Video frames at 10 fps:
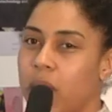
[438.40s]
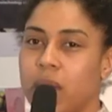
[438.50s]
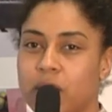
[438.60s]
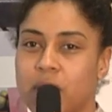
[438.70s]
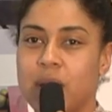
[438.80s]

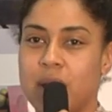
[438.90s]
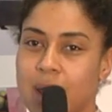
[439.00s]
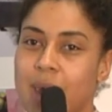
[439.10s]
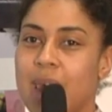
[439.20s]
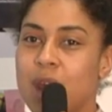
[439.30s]
interested in
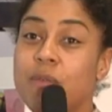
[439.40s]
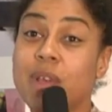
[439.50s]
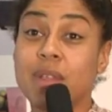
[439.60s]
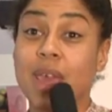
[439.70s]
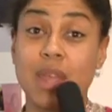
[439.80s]

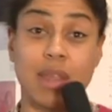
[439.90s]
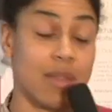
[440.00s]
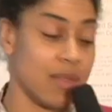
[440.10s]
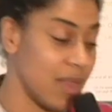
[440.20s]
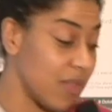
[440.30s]

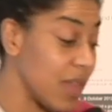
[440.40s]
investigating the